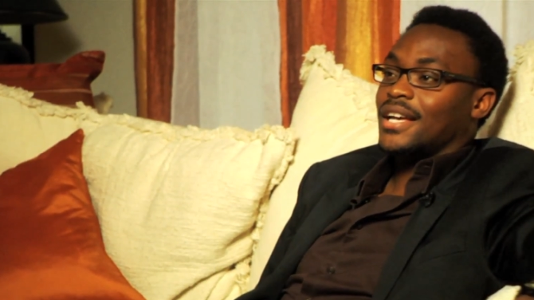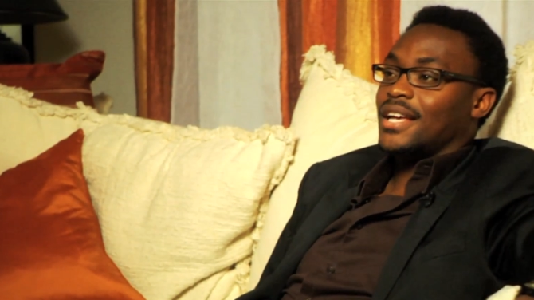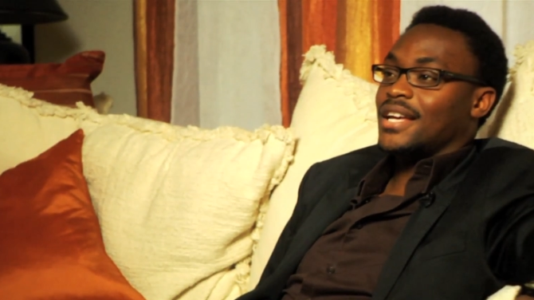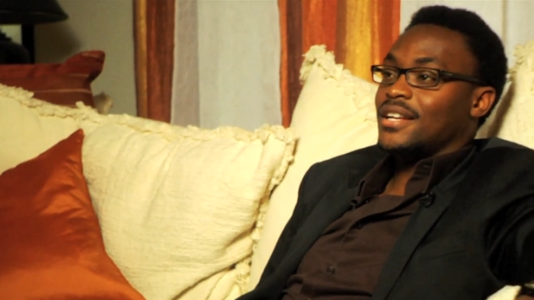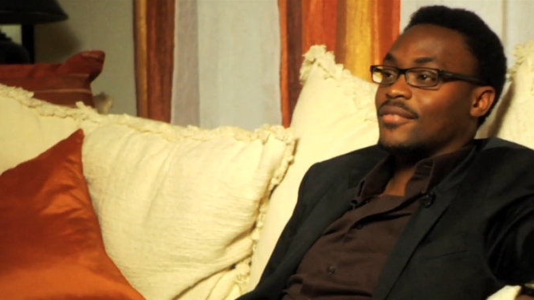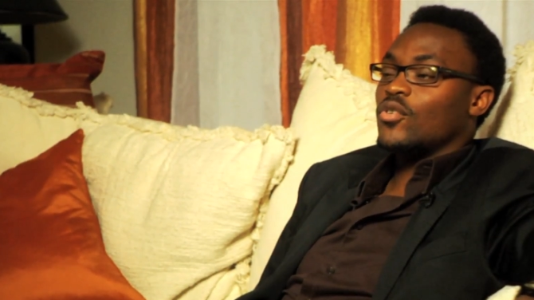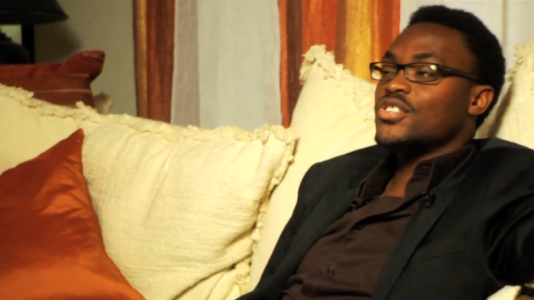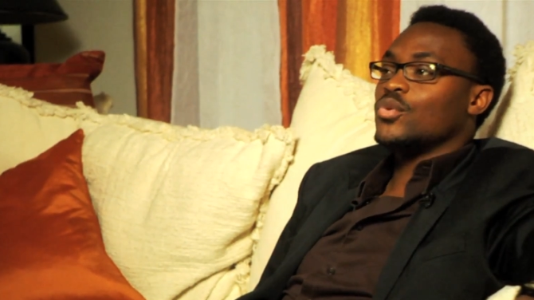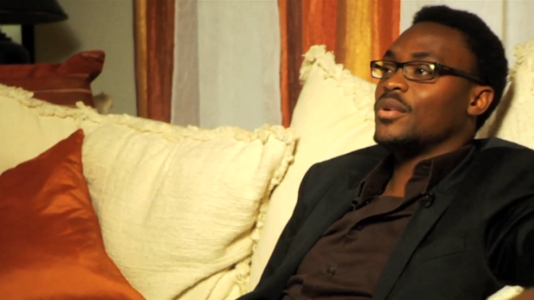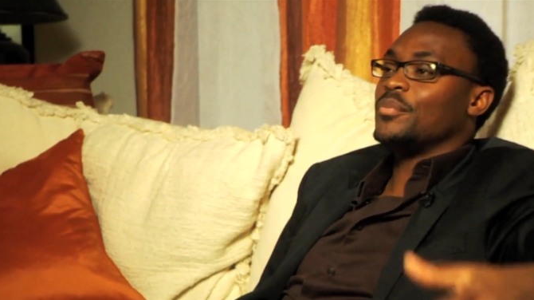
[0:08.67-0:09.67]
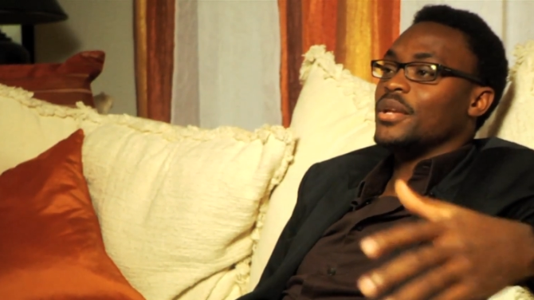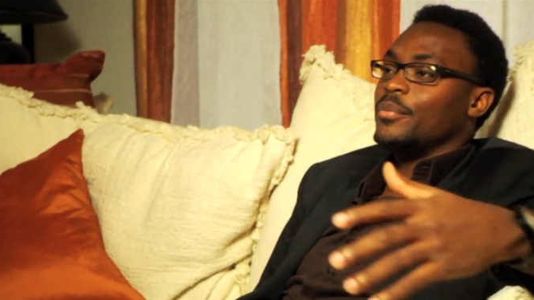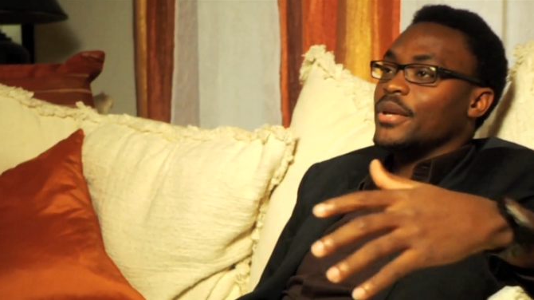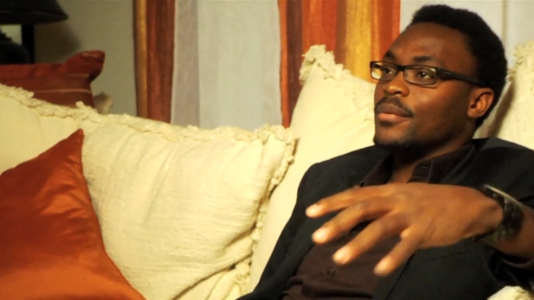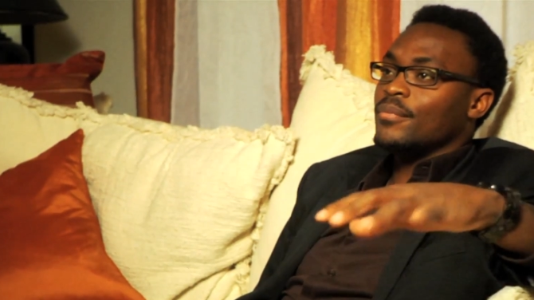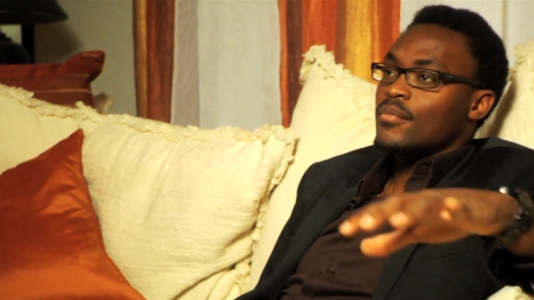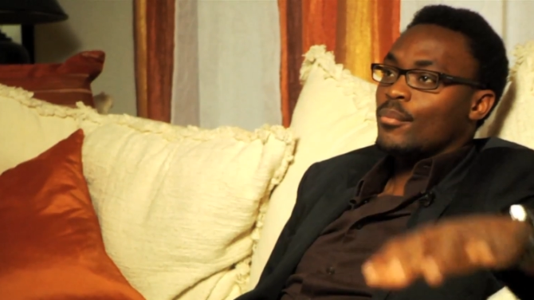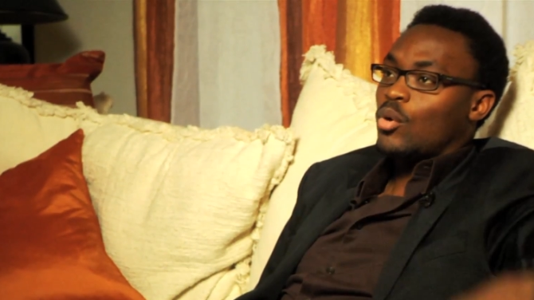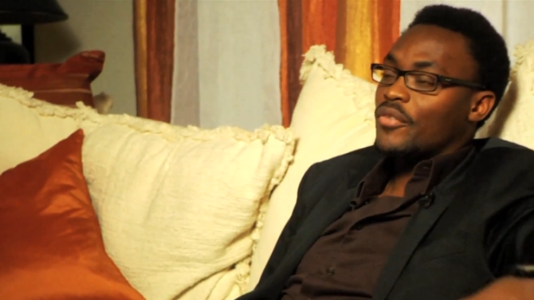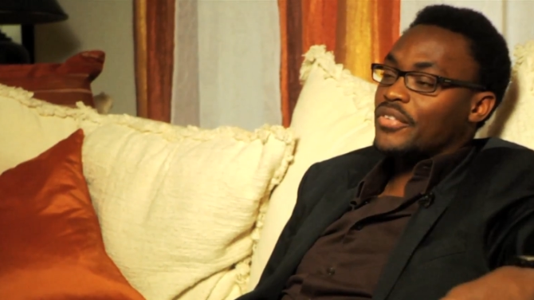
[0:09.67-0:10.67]
And of course he wanted me to be
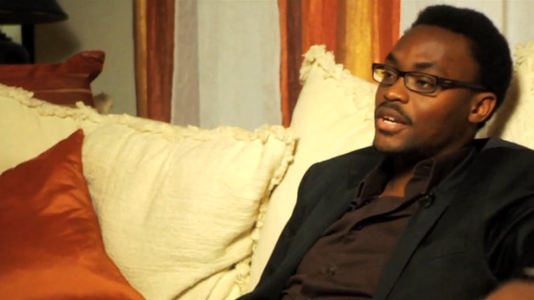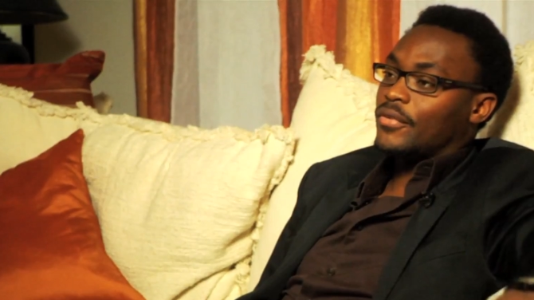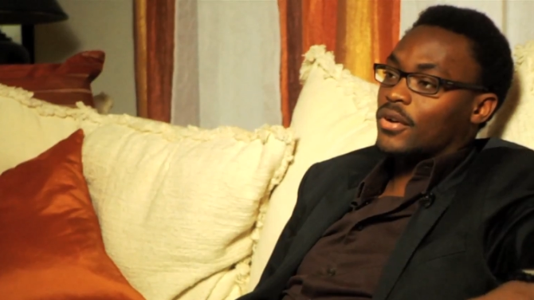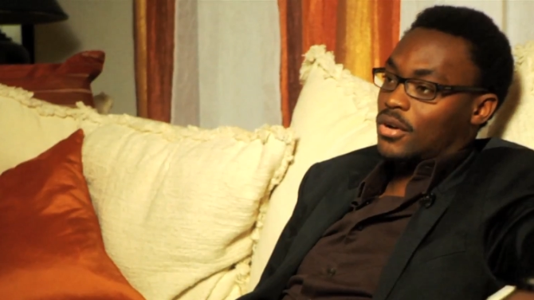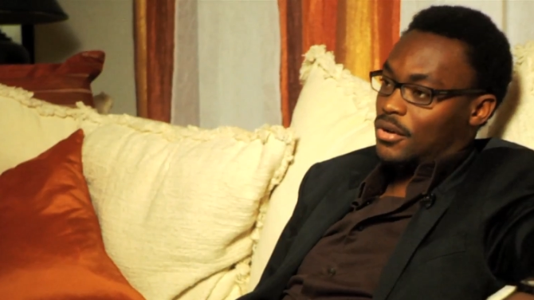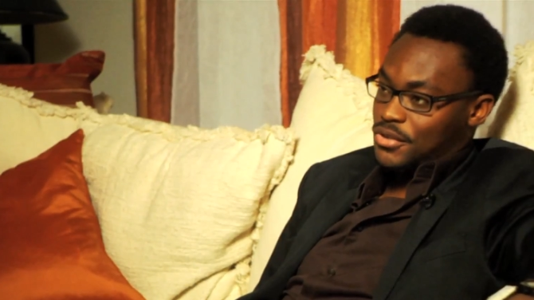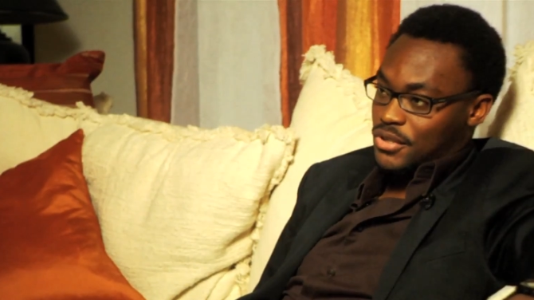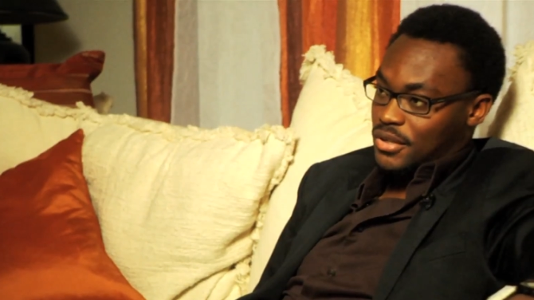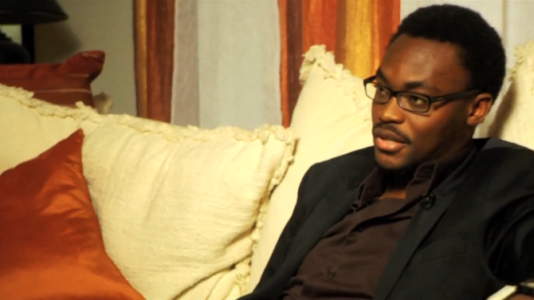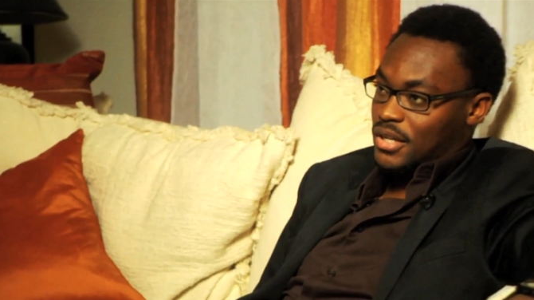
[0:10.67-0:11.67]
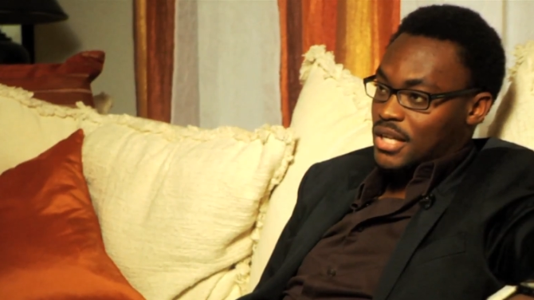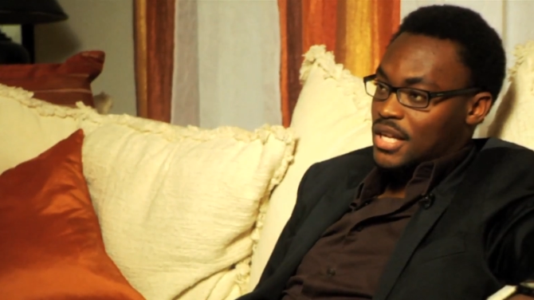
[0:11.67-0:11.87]
part of a different culture